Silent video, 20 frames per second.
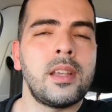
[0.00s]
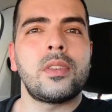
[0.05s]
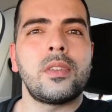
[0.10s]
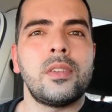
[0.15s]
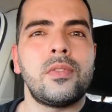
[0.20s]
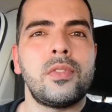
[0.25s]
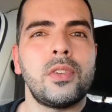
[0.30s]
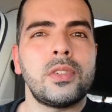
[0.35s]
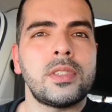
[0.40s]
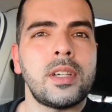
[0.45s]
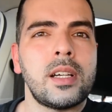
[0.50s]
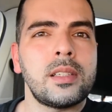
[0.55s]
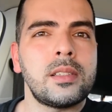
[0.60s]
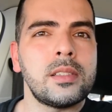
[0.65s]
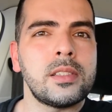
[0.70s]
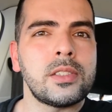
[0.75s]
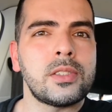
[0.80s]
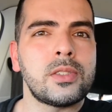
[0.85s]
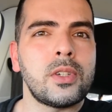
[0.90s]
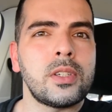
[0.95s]
If your title
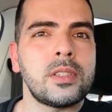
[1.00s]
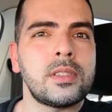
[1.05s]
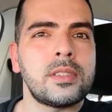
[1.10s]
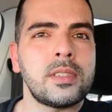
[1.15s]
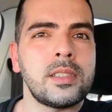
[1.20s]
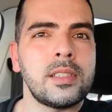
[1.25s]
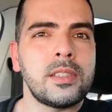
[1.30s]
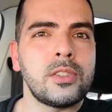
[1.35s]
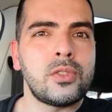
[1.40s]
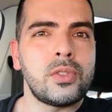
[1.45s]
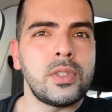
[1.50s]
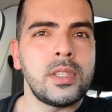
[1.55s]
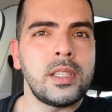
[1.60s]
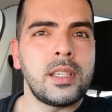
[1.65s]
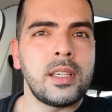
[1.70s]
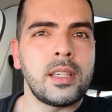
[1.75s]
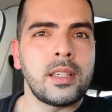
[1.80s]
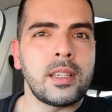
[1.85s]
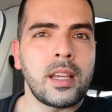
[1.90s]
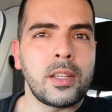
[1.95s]
is not
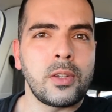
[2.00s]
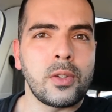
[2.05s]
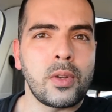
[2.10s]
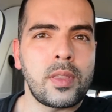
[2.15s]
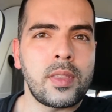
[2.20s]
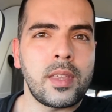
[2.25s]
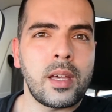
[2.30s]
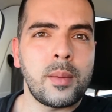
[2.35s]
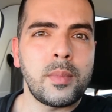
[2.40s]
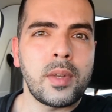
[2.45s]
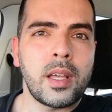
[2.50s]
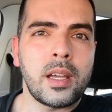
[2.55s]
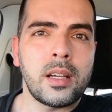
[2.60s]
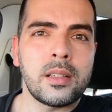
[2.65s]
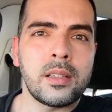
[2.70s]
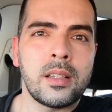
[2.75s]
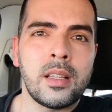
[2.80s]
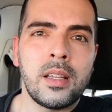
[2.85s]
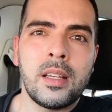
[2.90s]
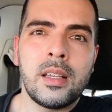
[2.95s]
intriguing and your
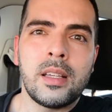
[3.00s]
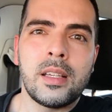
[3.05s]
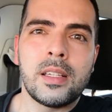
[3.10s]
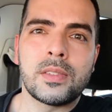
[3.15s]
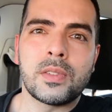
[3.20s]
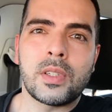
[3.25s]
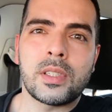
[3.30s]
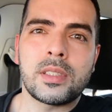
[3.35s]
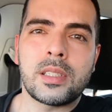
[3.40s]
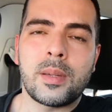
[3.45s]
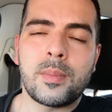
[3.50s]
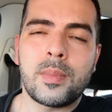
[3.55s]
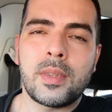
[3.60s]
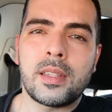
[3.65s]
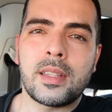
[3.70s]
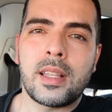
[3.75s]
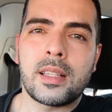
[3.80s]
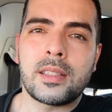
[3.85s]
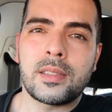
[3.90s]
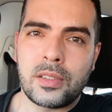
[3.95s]
thumbnail is not something
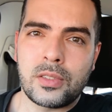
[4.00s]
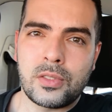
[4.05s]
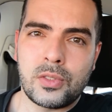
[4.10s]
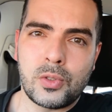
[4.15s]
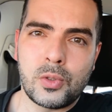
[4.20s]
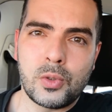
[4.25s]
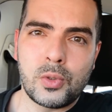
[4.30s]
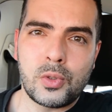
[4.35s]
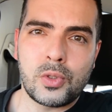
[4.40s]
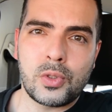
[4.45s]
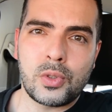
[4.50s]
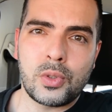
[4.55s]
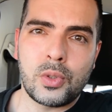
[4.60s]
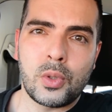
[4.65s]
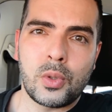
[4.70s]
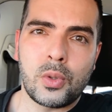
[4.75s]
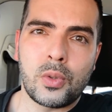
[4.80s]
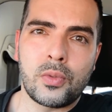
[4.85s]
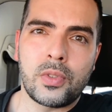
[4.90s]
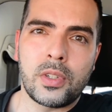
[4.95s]
that suits
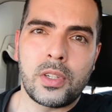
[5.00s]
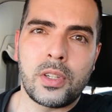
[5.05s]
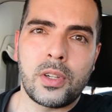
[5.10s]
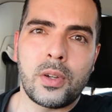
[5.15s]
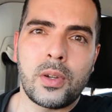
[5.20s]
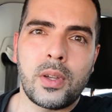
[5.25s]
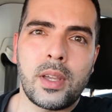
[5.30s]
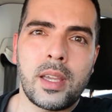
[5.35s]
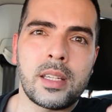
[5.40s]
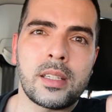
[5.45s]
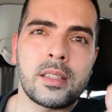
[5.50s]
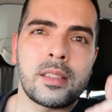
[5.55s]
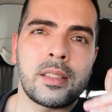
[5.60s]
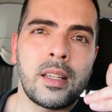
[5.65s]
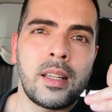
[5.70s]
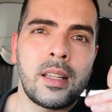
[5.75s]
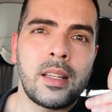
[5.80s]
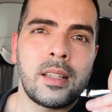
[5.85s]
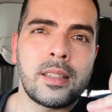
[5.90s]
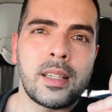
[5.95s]
your video and
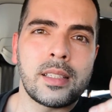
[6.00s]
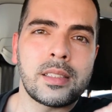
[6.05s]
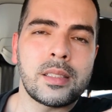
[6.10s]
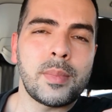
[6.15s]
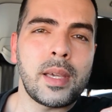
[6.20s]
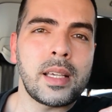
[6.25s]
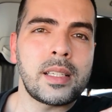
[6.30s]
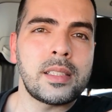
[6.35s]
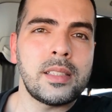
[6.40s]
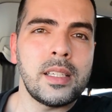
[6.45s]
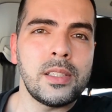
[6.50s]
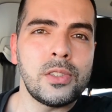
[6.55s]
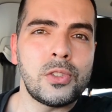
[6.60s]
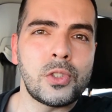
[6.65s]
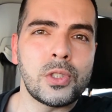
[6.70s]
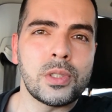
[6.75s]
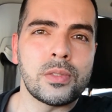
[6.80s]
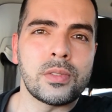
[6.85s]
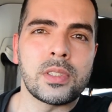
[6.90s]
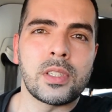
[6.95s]
doesn't make sense
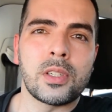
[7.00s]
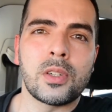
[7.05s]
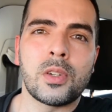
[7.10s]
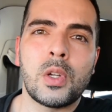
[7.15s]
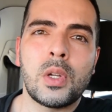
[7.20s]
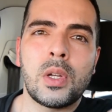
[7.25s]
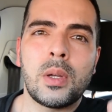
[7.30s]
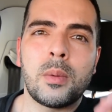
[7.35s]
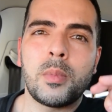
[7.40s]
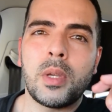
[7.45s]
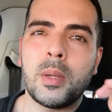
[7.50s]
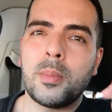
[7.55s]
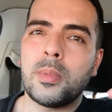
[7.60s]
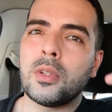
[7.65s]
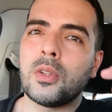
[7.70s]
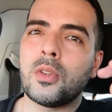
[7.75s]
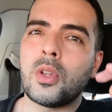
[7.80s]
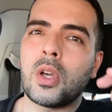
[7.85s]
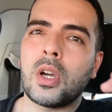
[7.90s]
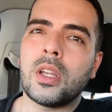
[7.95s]
to your video, people
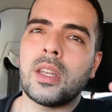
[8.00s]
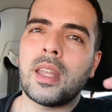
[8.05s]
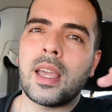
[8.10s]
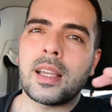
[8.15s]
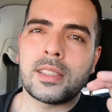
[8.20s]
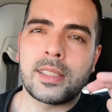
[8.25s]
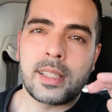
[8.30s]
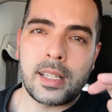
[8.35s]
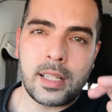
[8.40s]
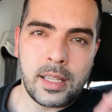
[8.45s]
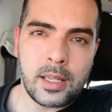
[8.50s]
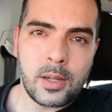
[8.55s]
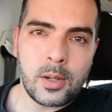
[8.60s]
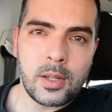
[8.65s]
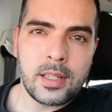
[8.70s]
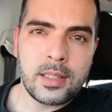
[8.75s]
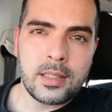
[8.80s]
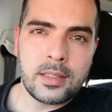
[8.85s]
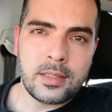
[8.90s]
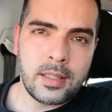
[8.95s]
are not going to actually click on
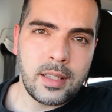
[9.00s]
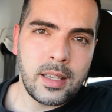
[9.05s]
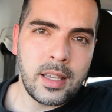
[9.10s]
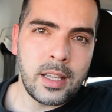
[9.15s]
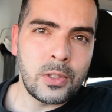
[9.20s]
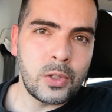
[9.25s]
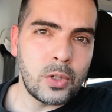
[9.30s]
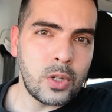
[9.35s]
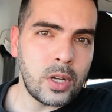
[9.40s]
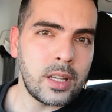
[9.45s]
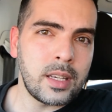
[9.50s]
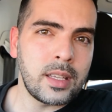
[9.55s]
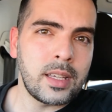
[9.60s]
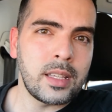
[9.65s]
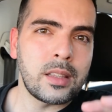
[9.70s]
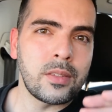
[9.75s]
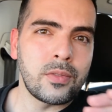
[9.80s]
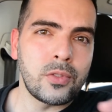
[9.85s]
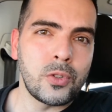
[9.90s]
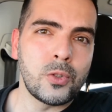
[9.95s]
it, and you're not going to
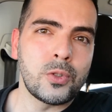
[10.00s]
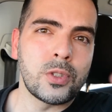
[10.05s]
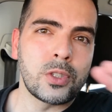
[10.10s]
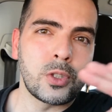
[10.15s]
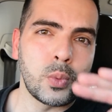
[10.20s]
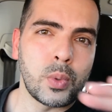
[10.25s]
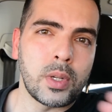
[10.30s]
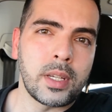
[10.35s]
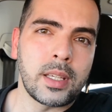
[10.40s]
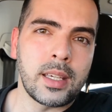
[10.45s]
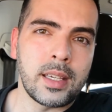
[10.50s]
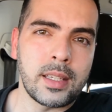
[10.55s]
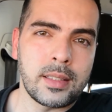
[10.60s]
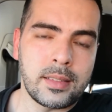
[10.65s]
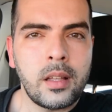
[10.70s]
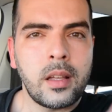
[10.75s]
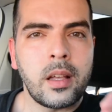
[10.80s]
get the views that you want to get.